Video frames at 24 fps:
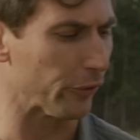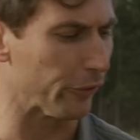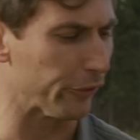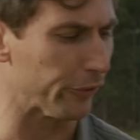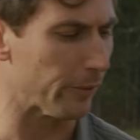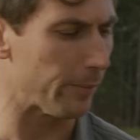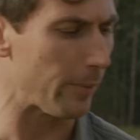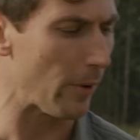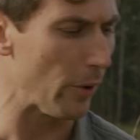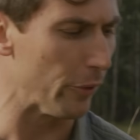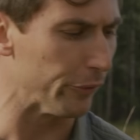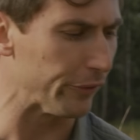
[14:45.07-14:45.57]
I
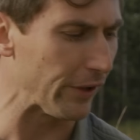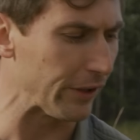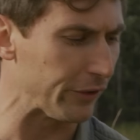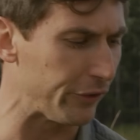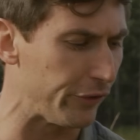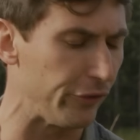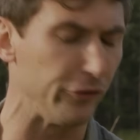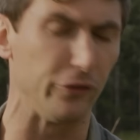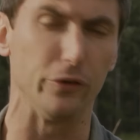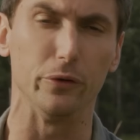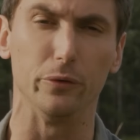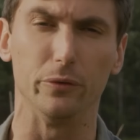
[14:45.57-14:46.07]
suppose
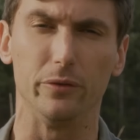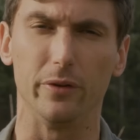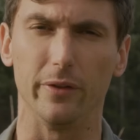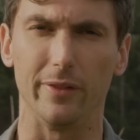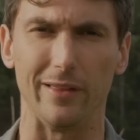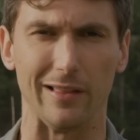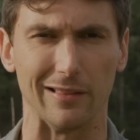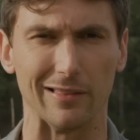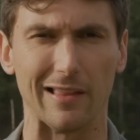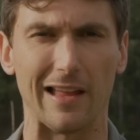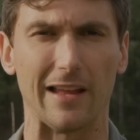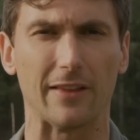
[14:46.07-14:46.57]
that's due to
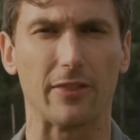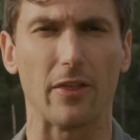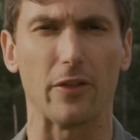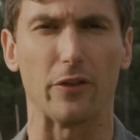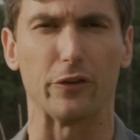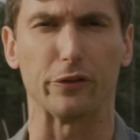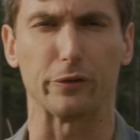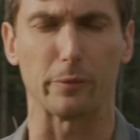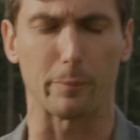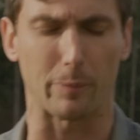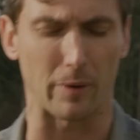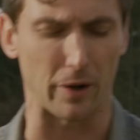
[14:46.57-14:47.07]
the length of the
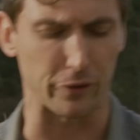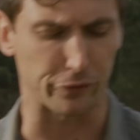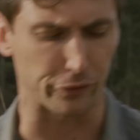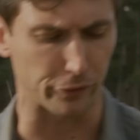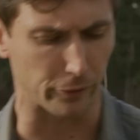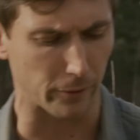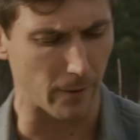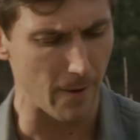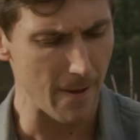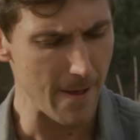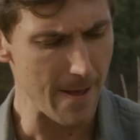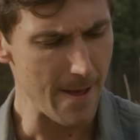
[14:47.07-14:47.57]
suppressor,